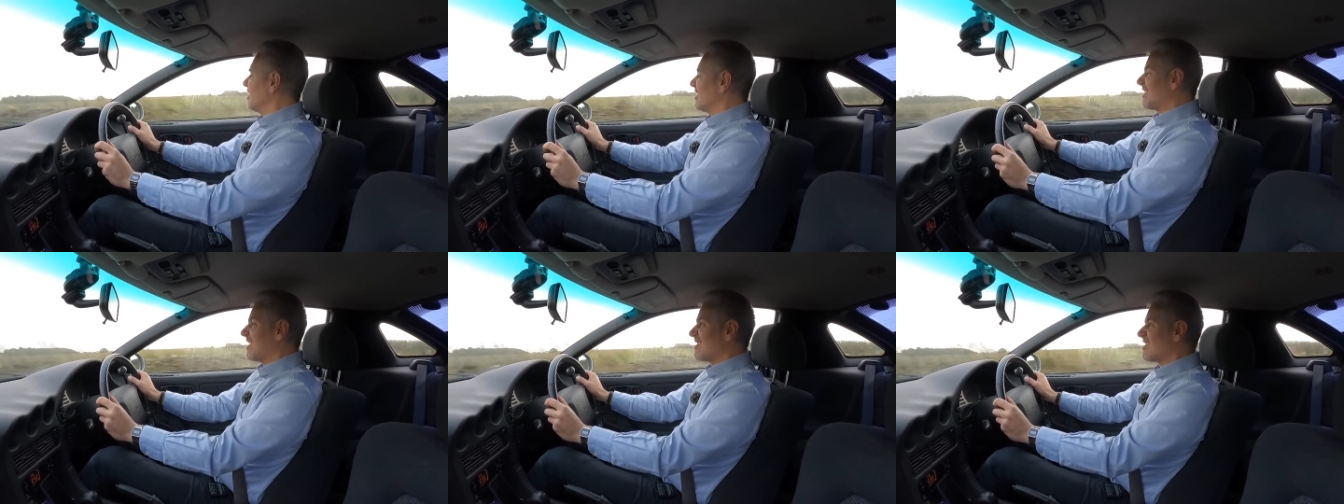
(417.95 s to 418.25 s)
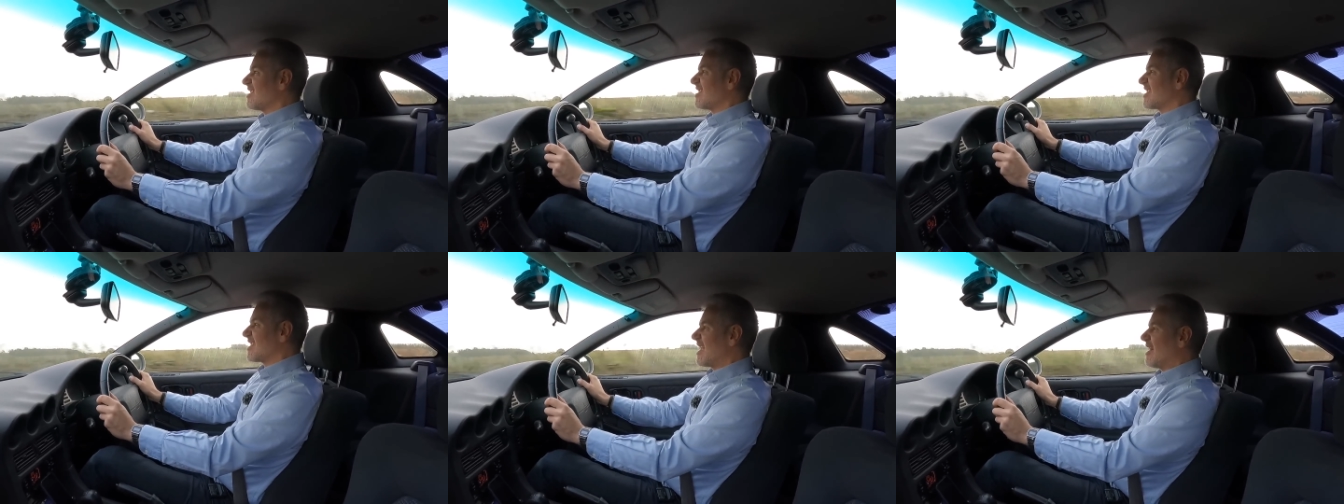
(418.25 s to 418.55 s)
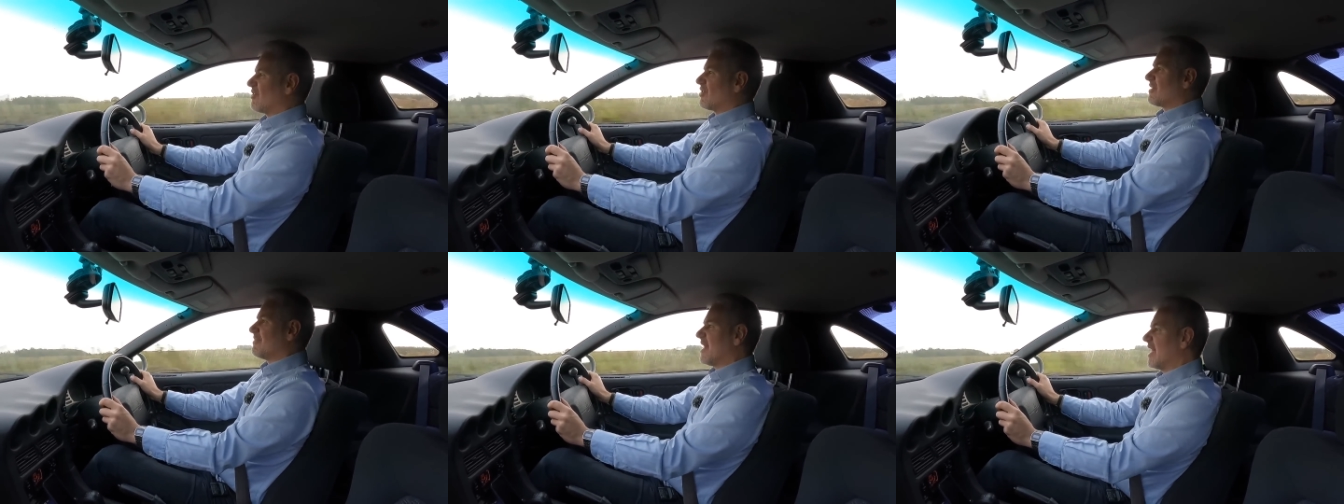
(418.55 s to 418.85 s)
It doesn't
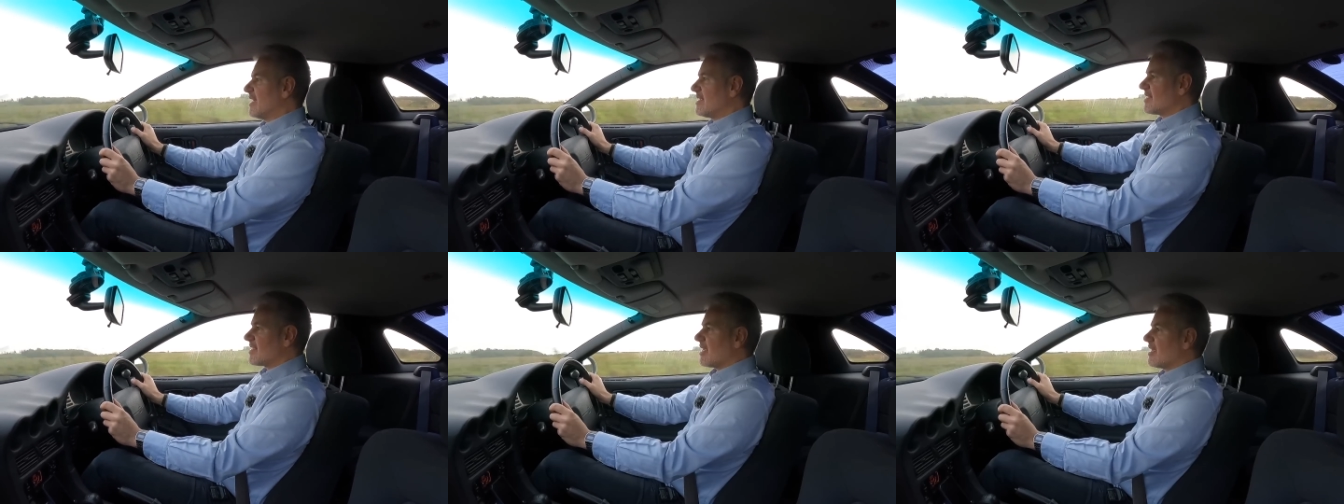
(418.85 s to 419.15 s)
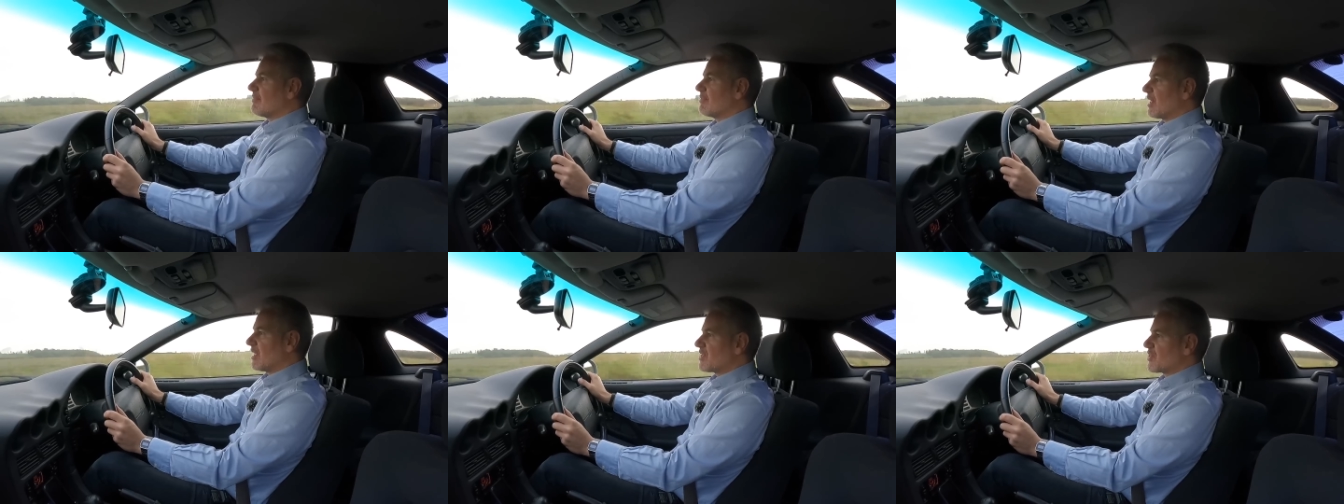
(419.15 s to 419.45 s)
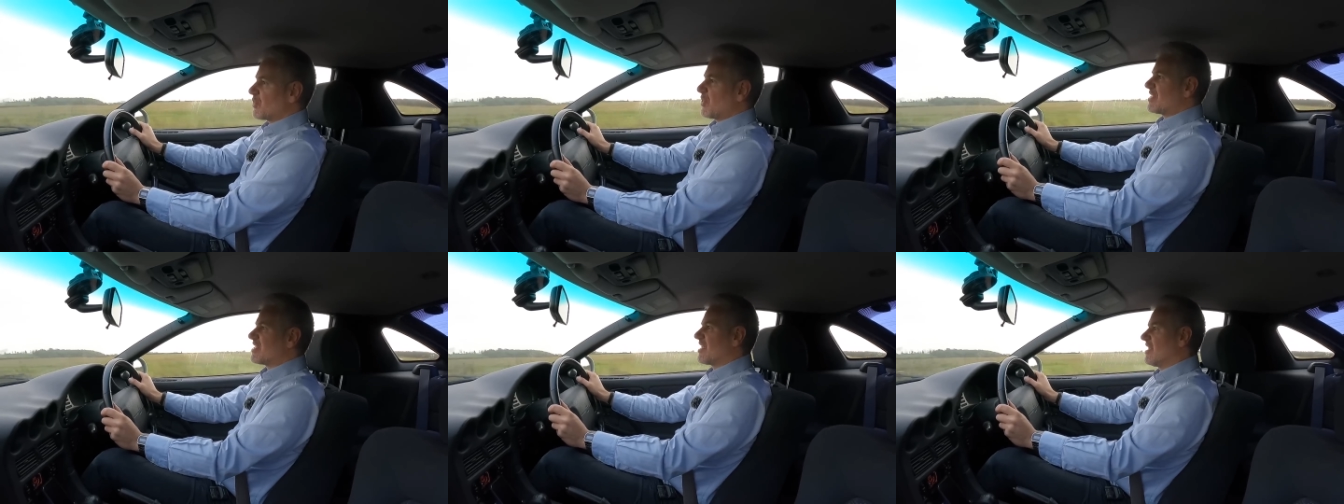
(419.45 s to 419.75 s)
sound amazing, but
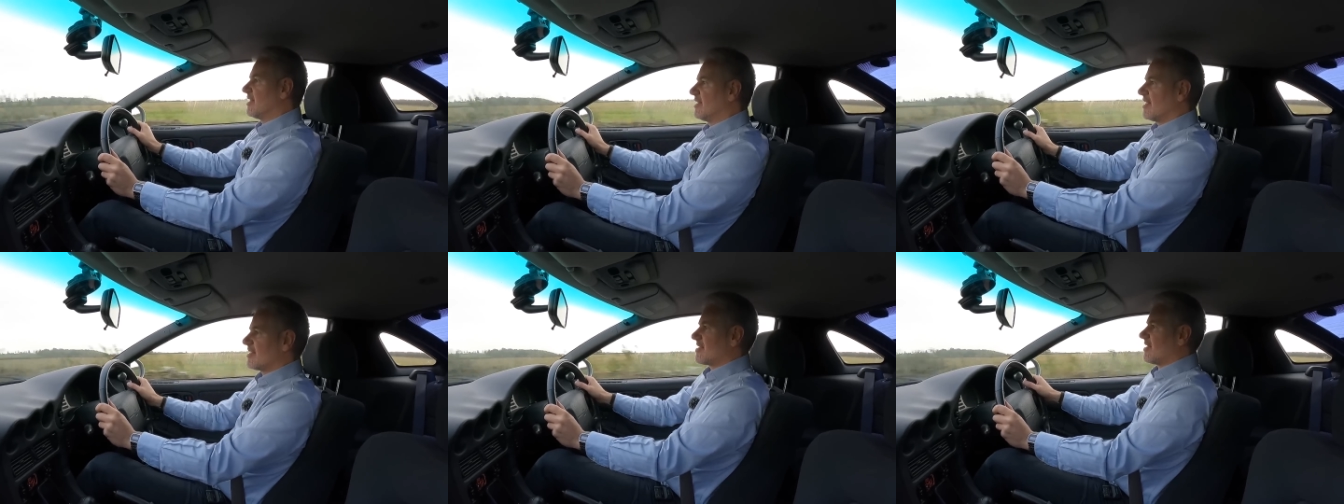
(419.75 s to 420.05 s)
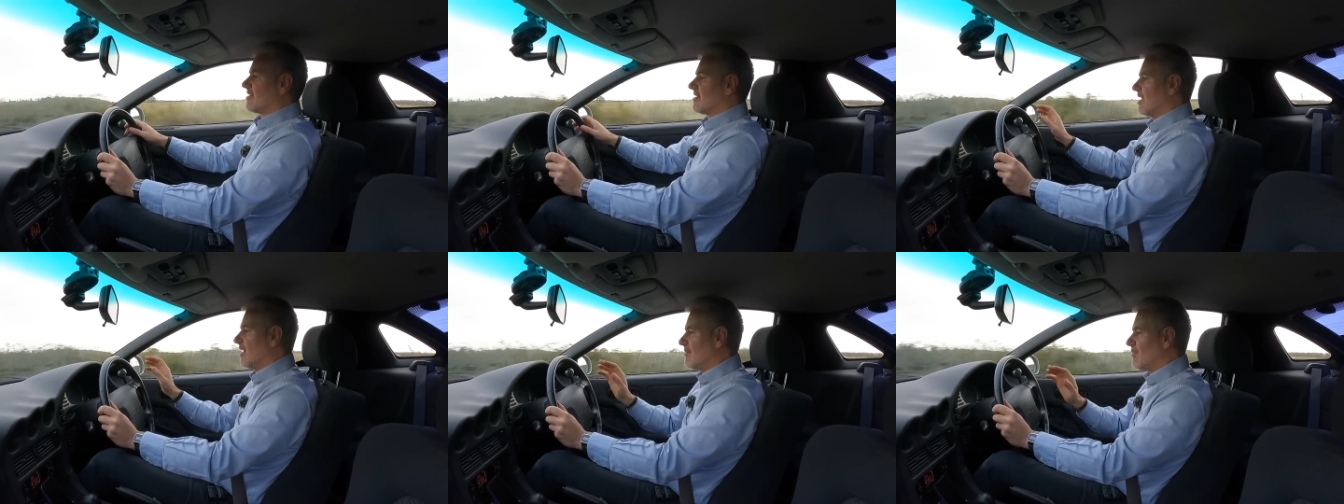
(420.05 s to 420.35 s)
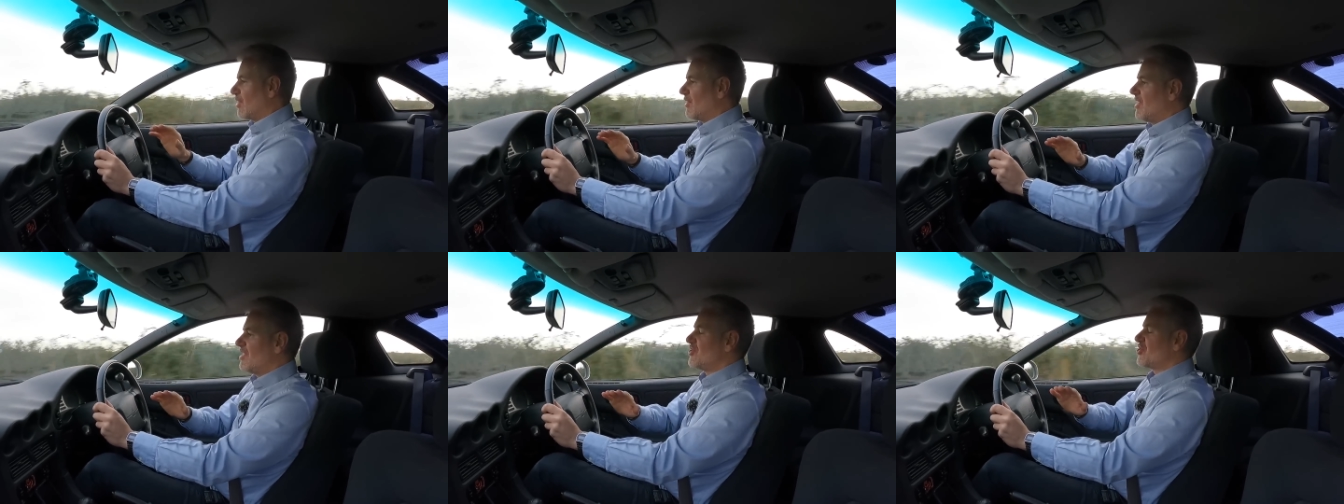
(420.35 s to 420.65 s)
as we said, there's a
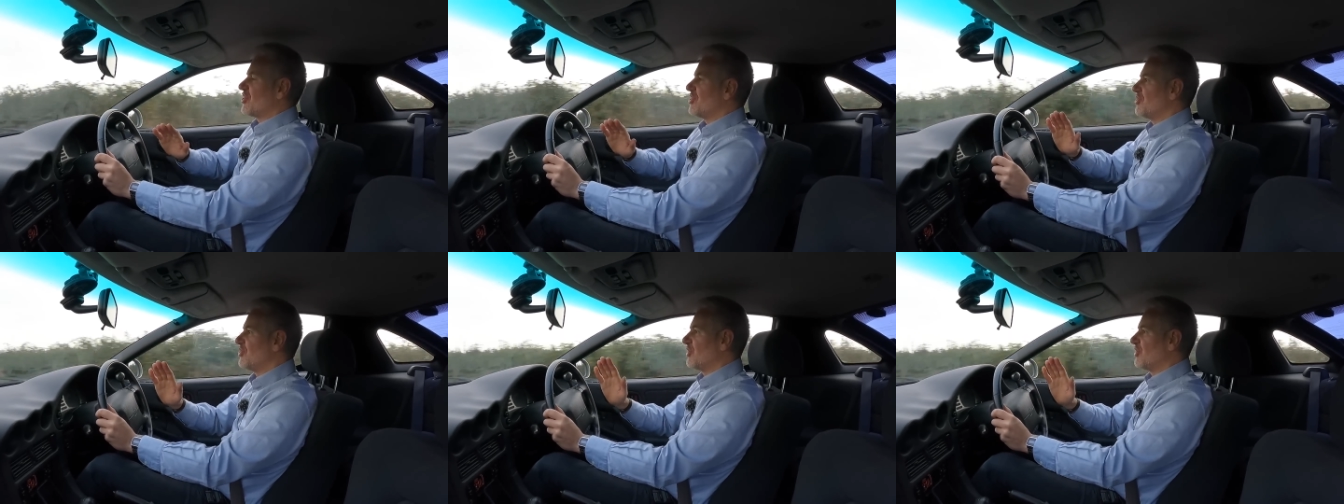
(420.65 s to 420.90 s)
turbo engine.